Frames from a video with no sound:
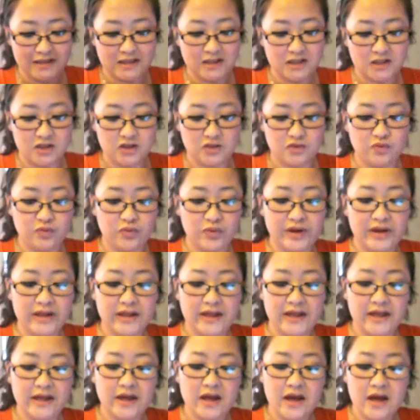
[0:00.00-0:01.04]
It's this
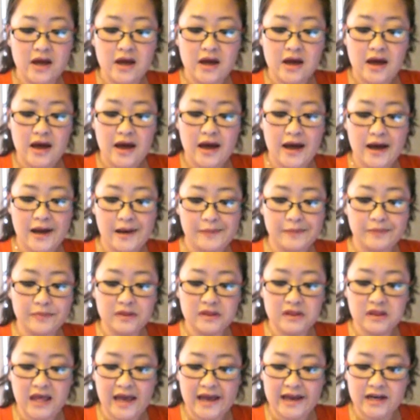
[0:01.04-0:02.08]
really
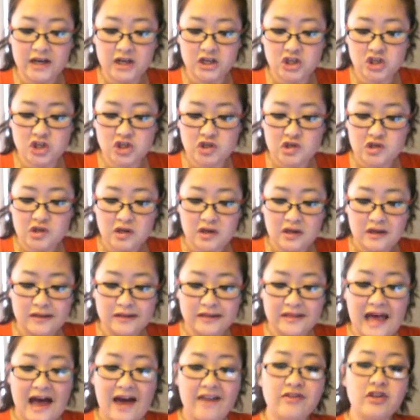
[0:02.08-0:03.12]
lightish
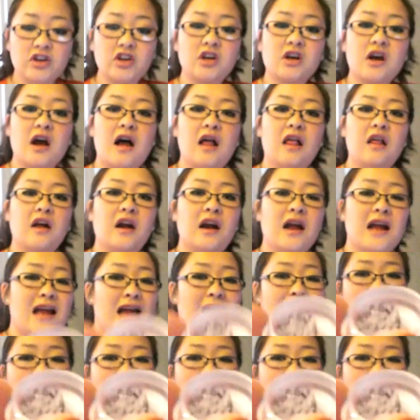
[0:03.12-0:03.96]
lavender color,